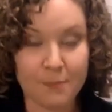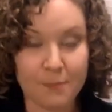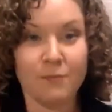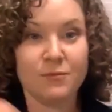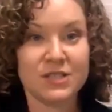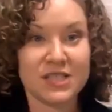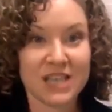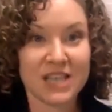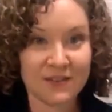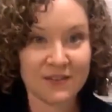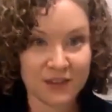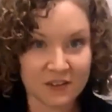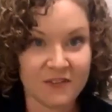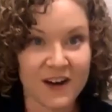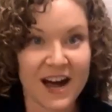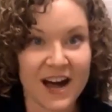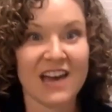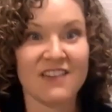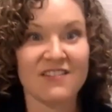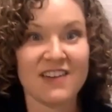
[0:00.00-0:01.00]

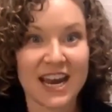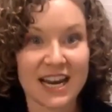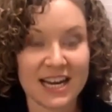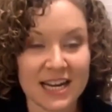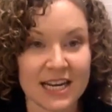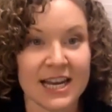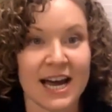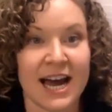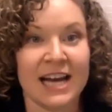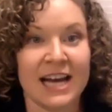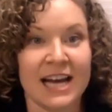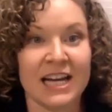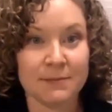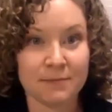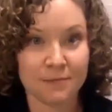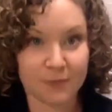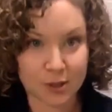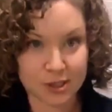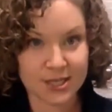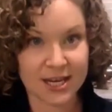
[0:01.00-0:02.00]
75, 80,
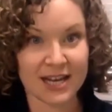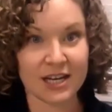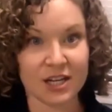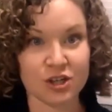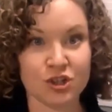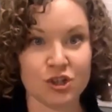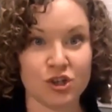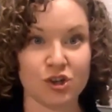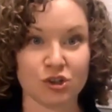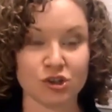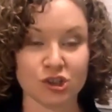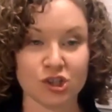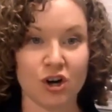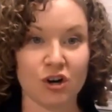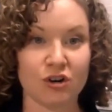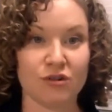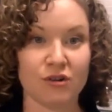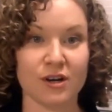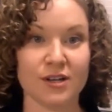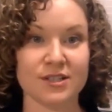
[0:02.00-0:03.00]
90% into your long
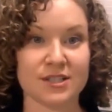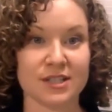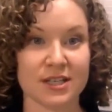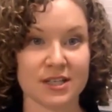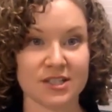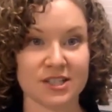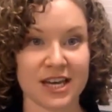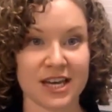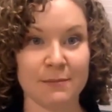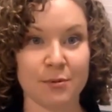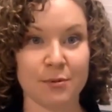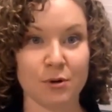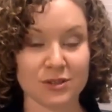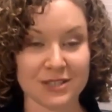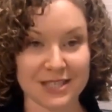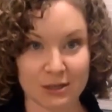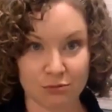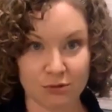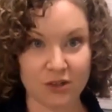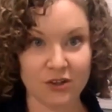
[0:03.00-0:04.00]
runs, as an example,
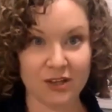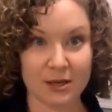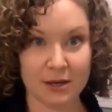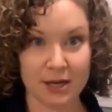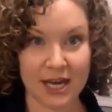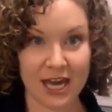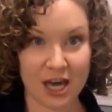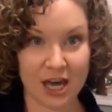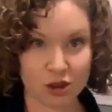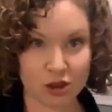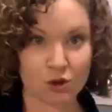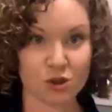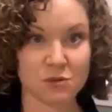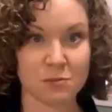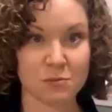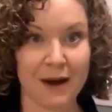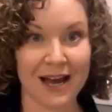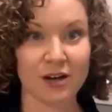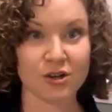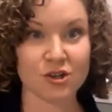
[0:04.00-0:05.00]
to really get those
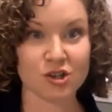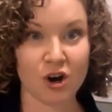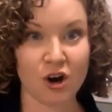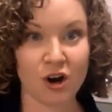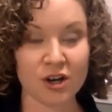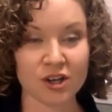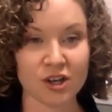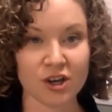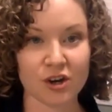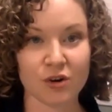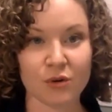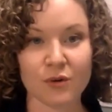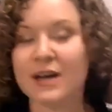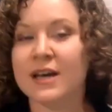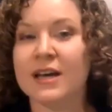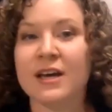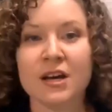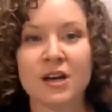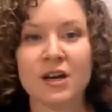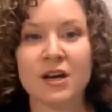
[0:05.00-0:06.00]
miles on you,
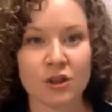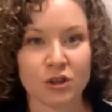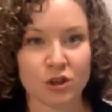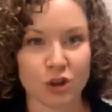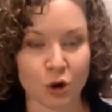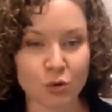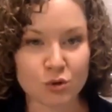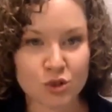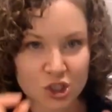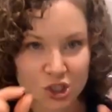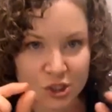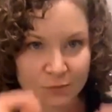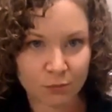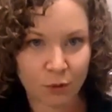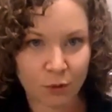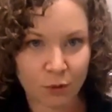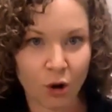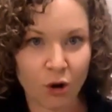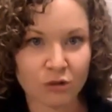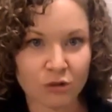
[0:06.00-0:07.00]
those
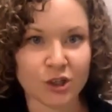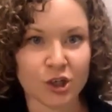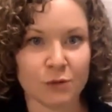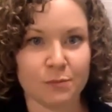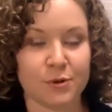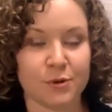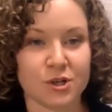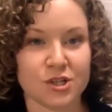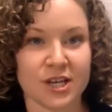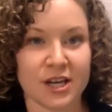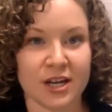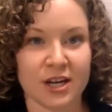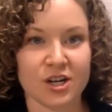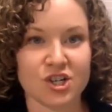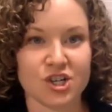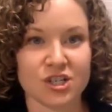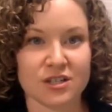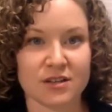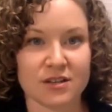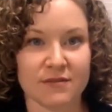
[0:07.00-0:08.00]
small little
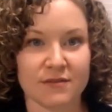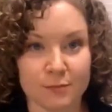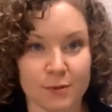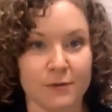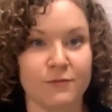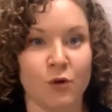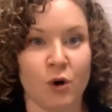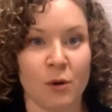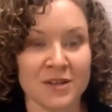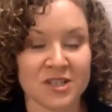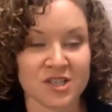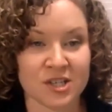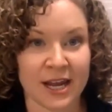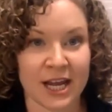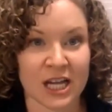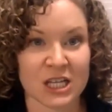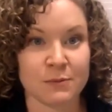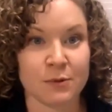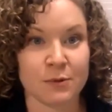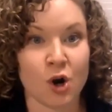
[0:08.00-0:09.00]
percentages of performance
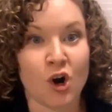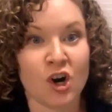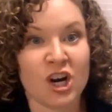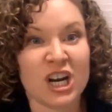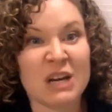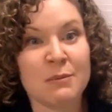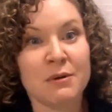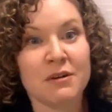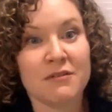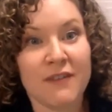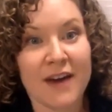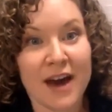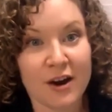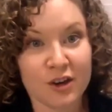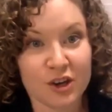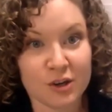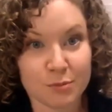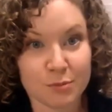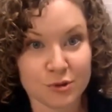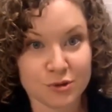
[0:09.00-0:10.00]
enhancement aren't going to be
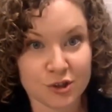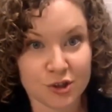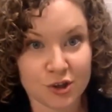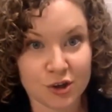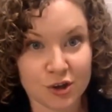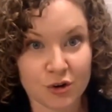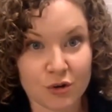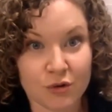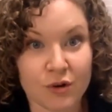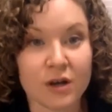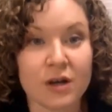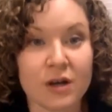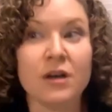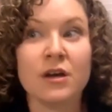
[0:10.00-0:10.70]
valuable to you.